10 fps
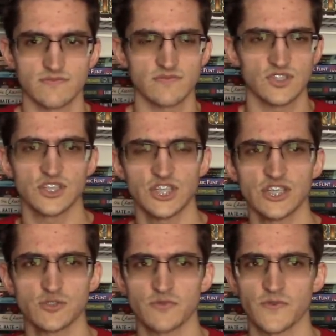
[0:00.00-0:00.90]
She
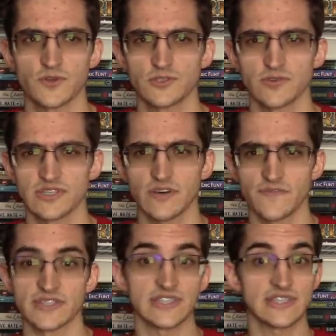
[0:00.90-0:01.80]
just refers to
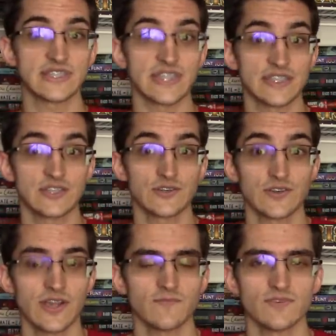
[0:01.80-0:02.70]
herself as
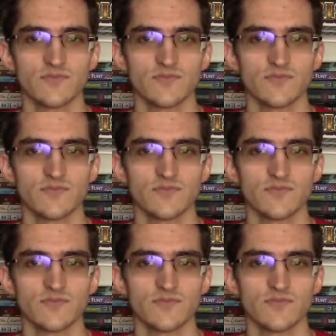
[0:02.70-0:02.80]
sister at one